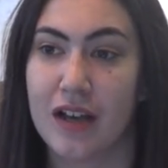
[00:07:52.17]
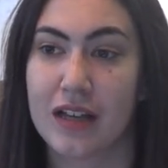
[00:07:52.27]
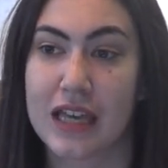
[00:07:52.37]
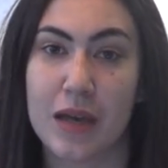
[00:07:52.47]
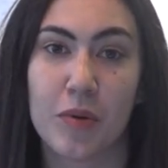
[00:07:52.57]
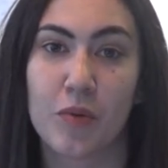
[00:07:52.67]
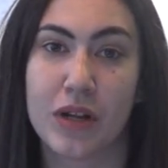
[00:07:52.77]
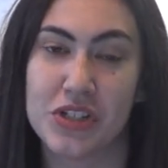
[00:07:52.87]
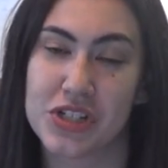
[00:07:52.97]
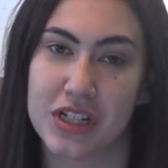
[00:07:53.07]
cable
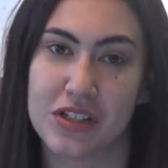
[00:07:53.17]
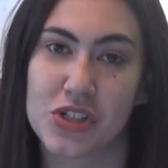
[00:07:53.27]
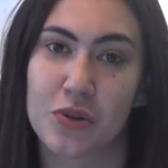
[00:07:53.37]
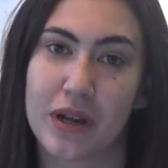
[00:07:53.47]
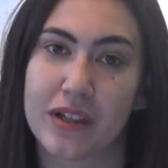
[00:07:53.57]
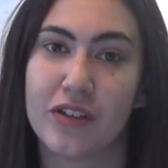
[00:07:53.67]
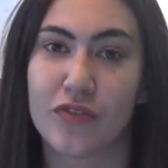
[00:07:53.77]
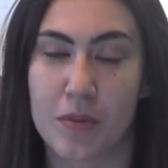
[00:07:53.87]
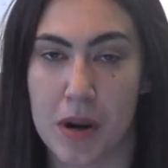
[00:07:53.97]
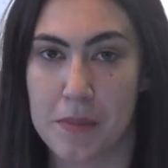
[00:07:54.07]
run sheets directly
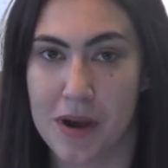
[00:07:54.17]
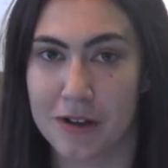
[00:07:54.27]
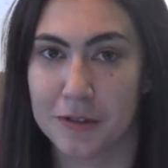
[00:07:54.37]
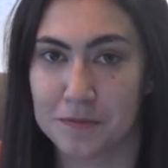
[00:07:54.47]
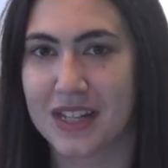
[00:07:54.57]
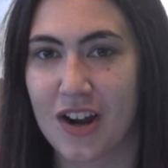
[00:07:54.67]
from our model.